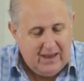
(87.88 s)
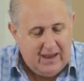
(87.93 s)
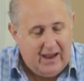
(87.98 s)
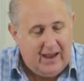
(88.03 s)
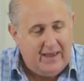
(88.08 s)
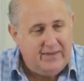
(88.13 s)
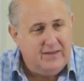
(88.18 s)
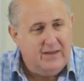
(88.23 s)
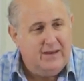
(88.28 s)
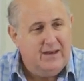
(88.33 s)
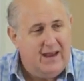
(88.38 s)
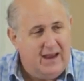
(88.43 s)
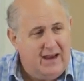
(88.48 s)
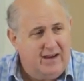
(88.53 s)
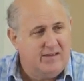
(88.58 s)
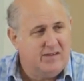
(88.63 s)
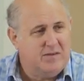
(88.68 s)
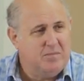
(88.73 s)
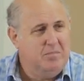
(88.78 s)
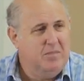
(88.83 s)
And the
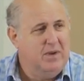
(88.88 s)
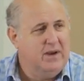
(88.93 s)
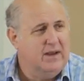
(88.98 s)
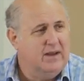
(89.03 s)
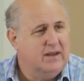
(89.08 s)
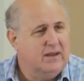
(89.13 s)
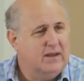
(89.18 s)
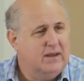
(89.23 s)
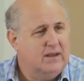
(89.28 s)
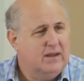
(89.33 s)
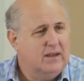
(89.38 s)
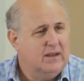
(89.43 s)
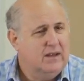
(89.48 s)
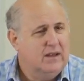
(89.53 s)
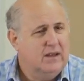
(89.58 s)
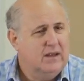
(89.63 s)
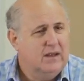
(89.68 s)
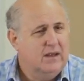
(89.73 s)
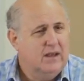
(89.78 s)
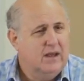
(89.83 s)
next minute,
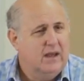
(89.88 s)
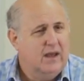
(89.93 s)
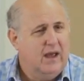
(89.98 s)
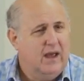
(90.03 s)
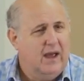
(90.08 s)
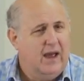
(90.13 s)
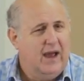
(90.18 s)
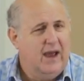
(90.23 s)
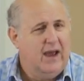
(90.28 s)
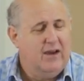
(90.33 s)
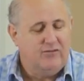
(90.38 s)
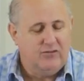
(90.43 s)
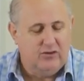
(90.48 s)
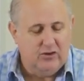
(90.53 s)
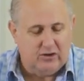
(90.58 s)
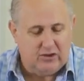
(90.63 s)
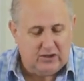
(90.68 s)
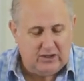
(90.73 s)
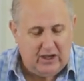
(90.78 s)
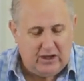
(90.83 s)
I have to
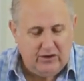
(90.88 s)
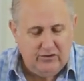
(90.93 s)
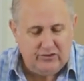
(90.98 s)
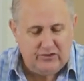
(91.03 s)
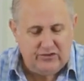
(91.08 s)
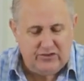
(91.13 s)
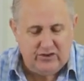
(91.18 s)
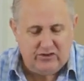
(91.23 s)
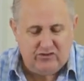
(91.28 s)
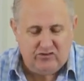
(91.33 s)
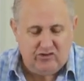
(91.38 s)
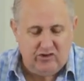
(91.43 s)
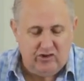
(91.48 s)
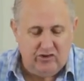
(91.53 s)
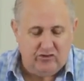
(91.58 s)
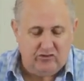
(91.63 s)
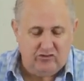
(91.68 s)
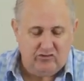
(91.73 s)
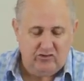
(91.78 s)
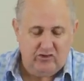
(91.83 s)
close the
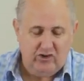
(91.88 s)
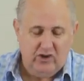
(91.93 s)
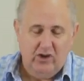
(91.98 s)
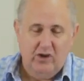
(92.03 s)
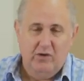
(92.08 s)
church